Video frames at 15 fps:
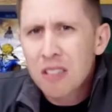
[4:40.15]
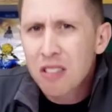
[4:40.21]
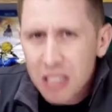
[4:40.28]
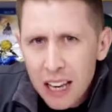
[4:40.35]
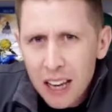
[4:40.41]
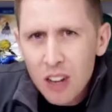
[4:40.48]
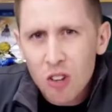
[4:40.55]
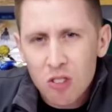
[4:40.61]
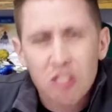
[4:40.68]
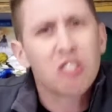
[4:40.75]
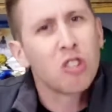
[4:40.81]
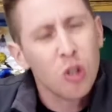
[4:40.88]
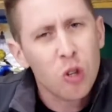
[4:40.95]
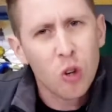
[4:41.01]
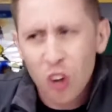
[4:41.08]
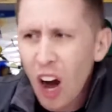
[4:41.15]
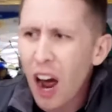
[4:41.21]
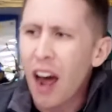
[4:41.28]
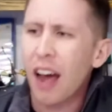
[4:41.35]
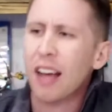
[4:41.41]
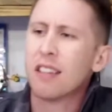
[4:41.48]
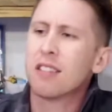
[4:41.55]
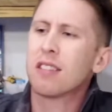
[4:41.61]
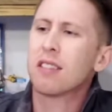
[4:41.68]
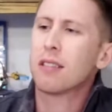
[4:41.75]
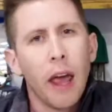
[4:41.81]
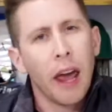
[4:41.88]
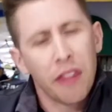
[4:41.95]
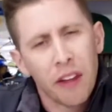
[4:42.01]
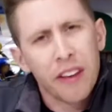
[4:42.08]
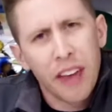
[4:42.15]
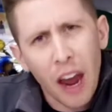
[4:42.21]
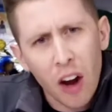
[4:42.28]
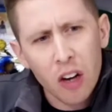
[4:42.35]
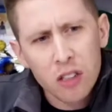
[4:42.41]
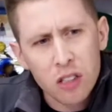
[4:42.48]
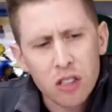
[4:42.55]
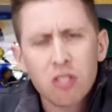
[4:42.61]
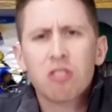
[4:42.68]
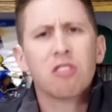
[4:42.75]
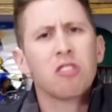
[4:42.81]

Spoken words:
tears to your eyes. And the characters,